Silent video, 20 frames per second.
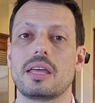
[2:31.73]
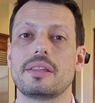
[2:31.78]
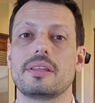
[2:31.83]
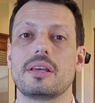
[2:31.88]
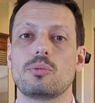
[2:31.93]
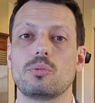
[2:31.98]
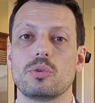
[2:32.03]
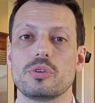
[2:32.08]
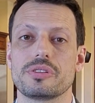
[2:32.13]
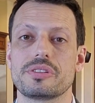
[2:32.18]
And
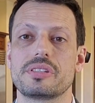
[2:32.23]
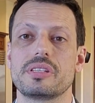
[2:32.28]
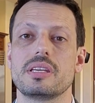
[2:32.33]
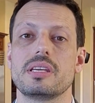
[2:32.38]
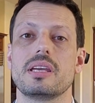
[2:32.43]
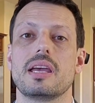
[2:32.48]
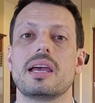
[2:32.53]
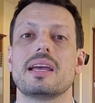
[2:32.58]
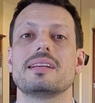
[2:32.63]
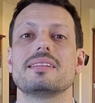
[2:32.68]
then we'll
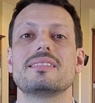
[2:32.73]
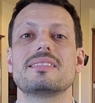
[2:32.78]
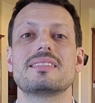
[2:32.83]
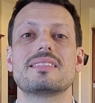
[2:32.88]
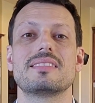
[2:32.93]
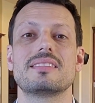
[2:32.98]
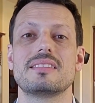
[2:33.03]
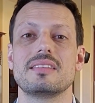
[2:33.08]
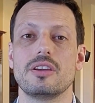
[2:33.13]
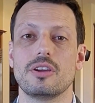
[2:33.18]
see a
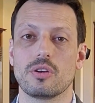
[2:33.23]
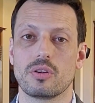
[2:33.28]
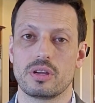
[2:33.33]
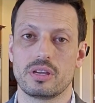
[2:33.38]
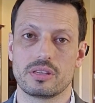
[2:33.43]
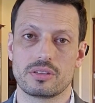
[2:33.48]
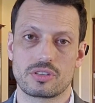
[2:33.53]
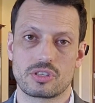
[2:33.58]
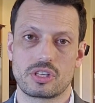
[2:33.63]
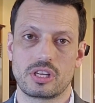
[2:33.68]

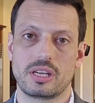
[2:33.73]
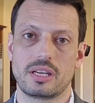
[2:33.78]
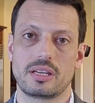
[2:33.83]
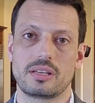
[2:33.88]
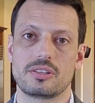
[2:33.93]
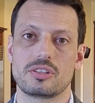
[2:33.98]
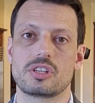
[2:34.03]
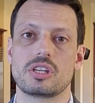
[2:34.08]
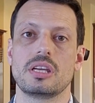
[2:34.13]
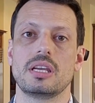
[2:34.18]
serious
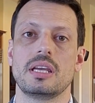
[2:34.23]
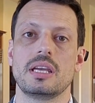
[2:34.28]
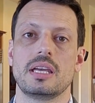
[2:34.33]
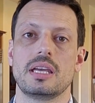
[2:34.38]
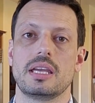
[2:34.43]
change